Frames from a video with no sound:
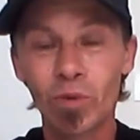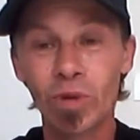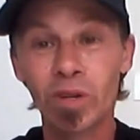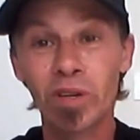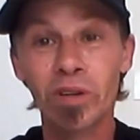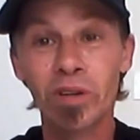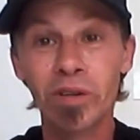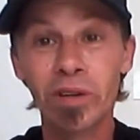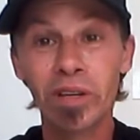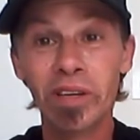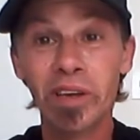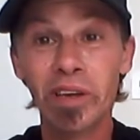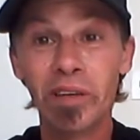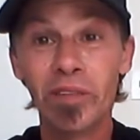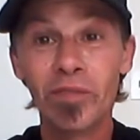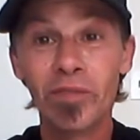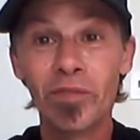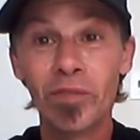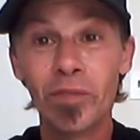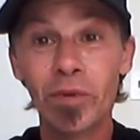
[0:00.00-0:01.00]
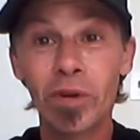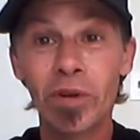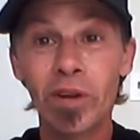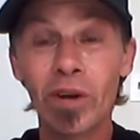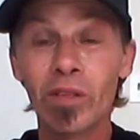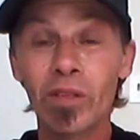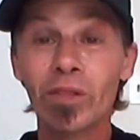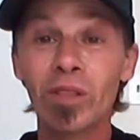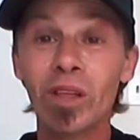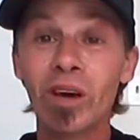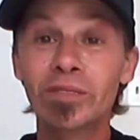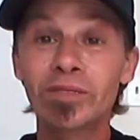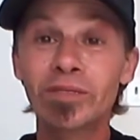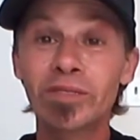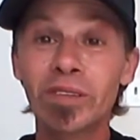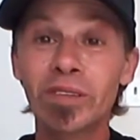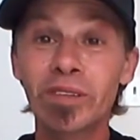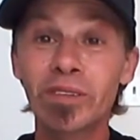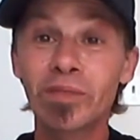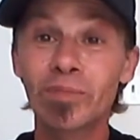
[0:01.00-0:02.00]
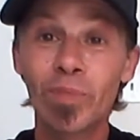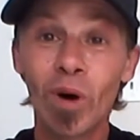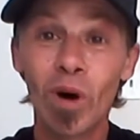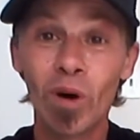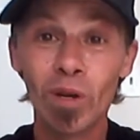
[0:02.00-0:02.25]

and we're here again for another lesson,